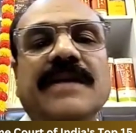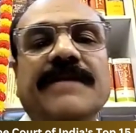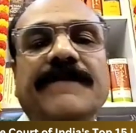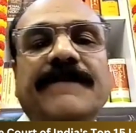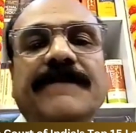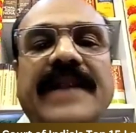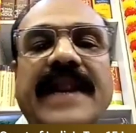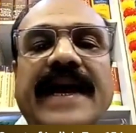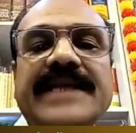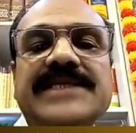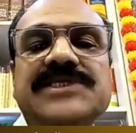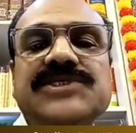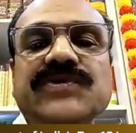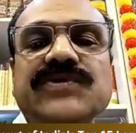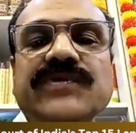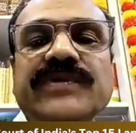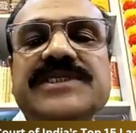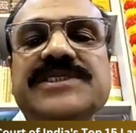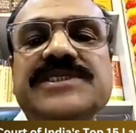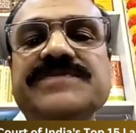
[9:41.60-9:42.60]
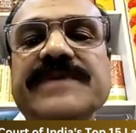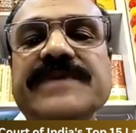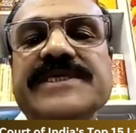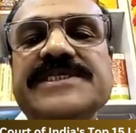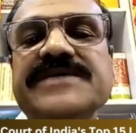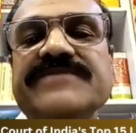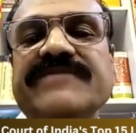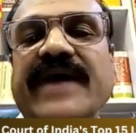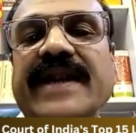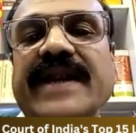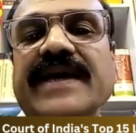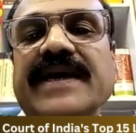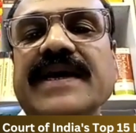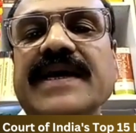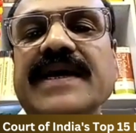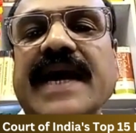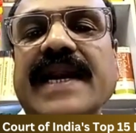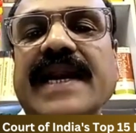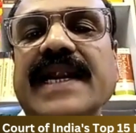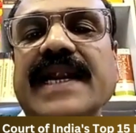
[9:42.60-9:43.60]
compliance with specified
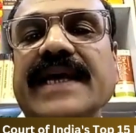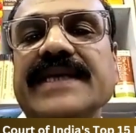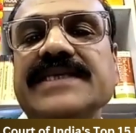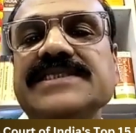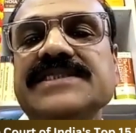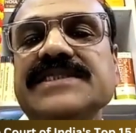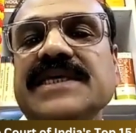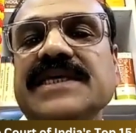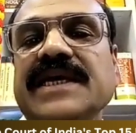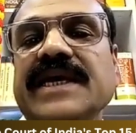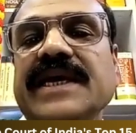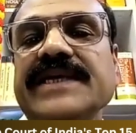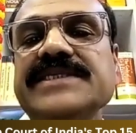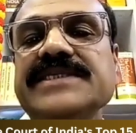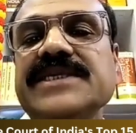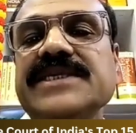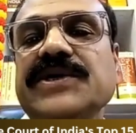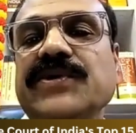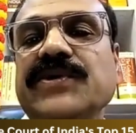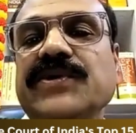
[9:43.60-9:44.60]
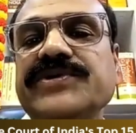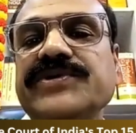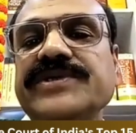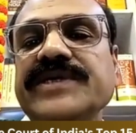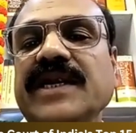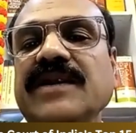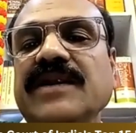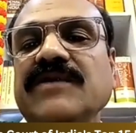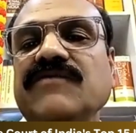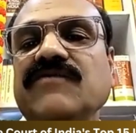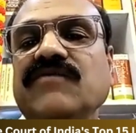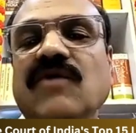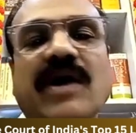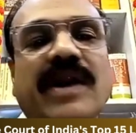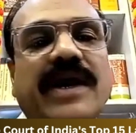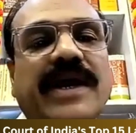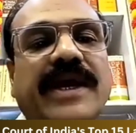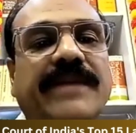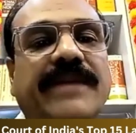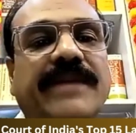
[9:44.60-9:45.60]
guidelines is crucial
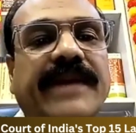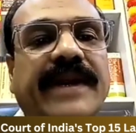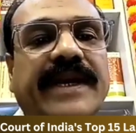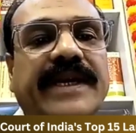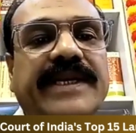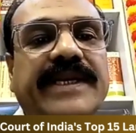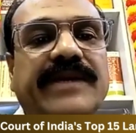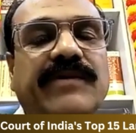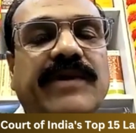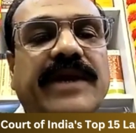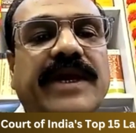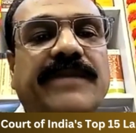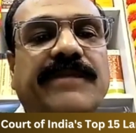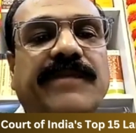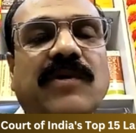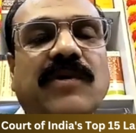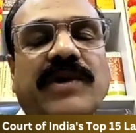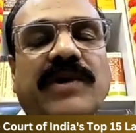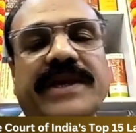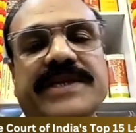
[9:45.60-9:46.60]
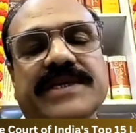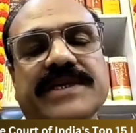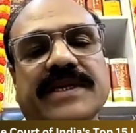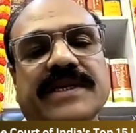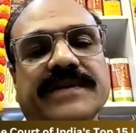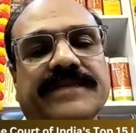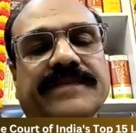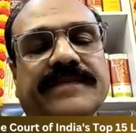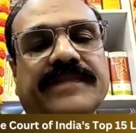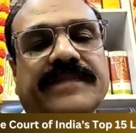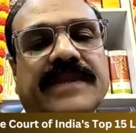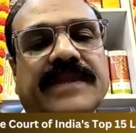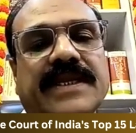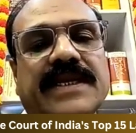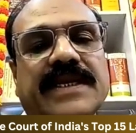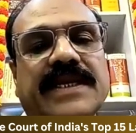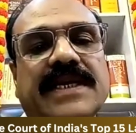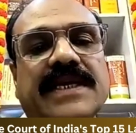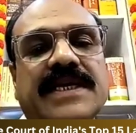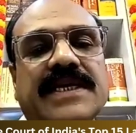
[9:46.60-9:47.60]
for effective importation.
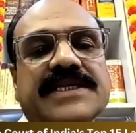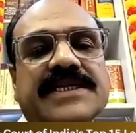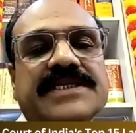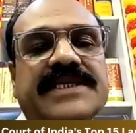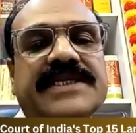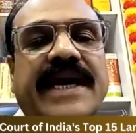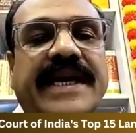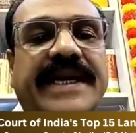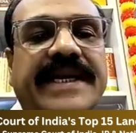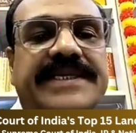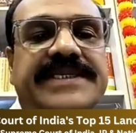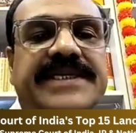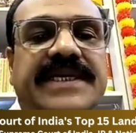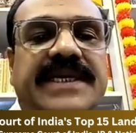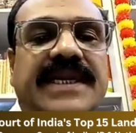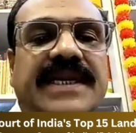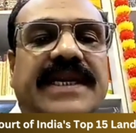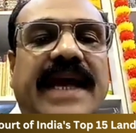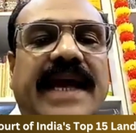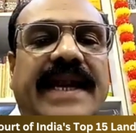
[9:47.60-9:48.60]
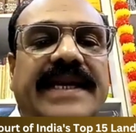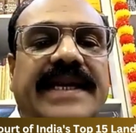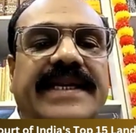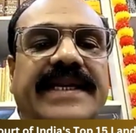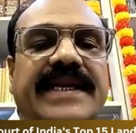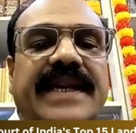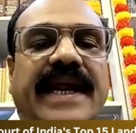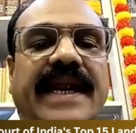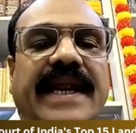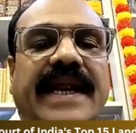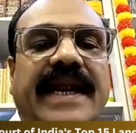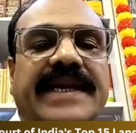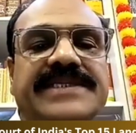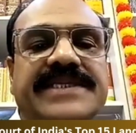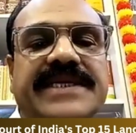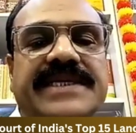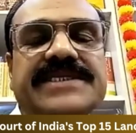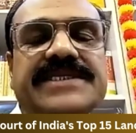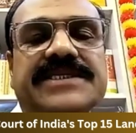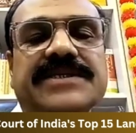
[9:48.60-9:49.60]
Citation
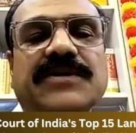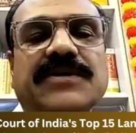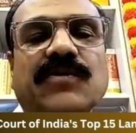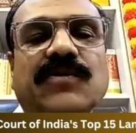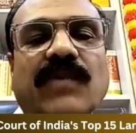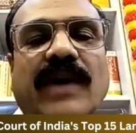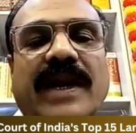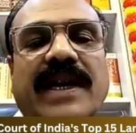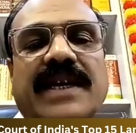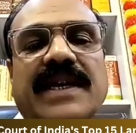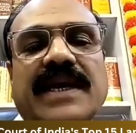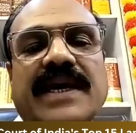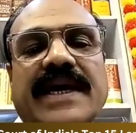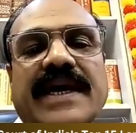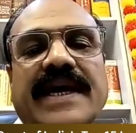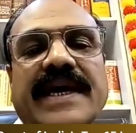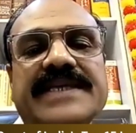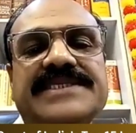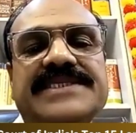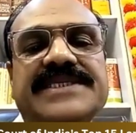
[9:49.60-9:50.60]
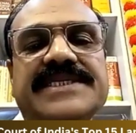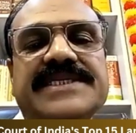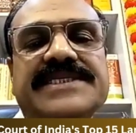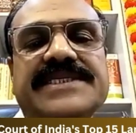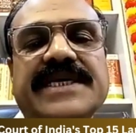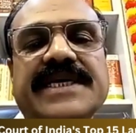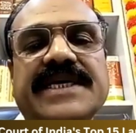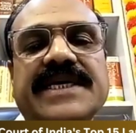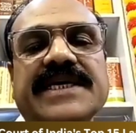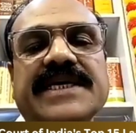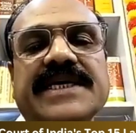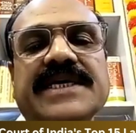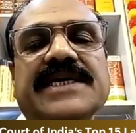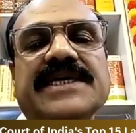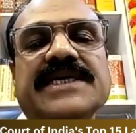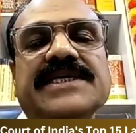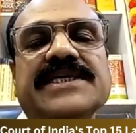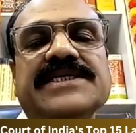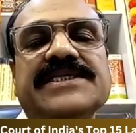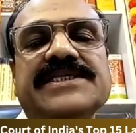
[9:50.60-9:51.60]
1996 1 SCC
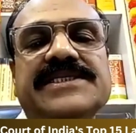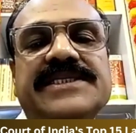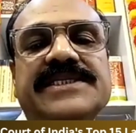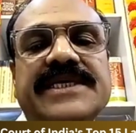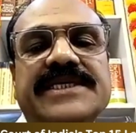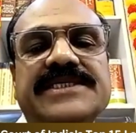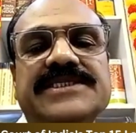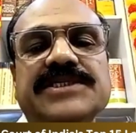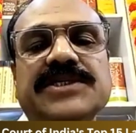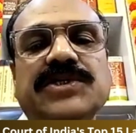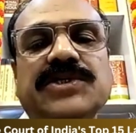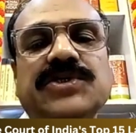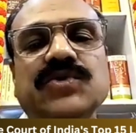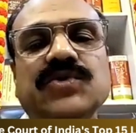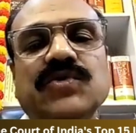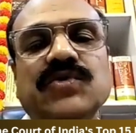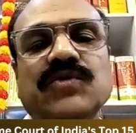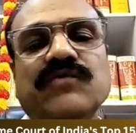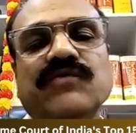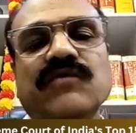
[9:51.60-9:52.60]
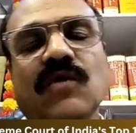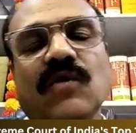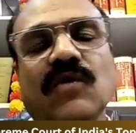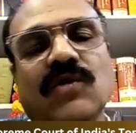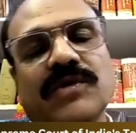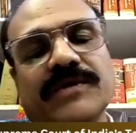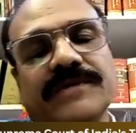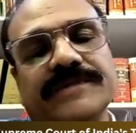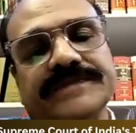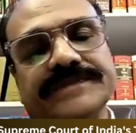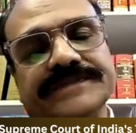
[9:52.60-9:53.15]
624.